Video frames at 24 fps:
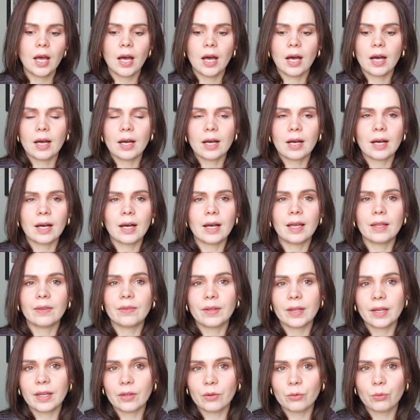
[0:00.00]
And
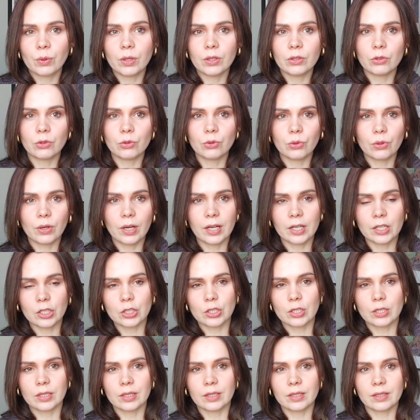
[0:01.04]
then when you
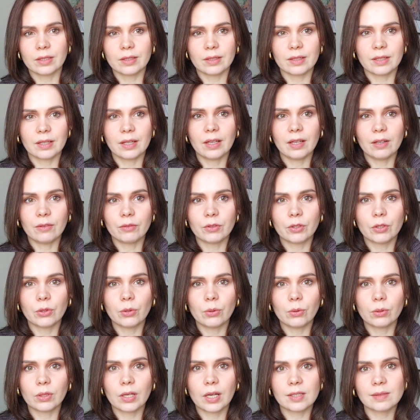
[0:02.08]
actually have the
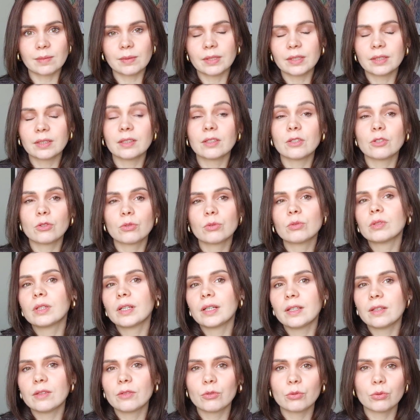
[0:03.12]
whole garment, it's too
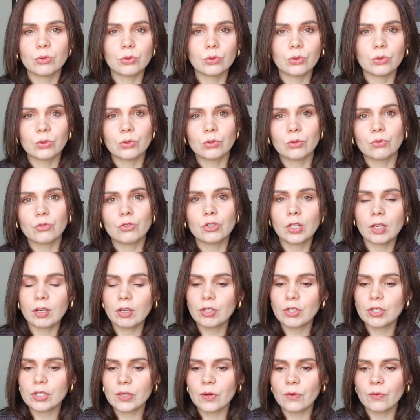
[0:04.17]
late to
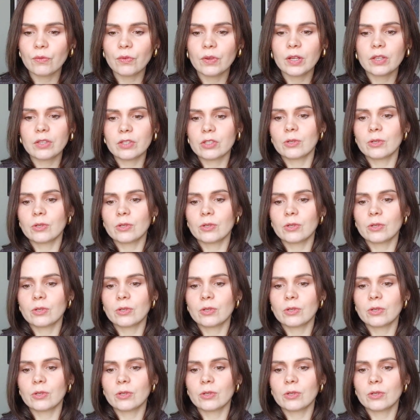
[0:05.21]
change something.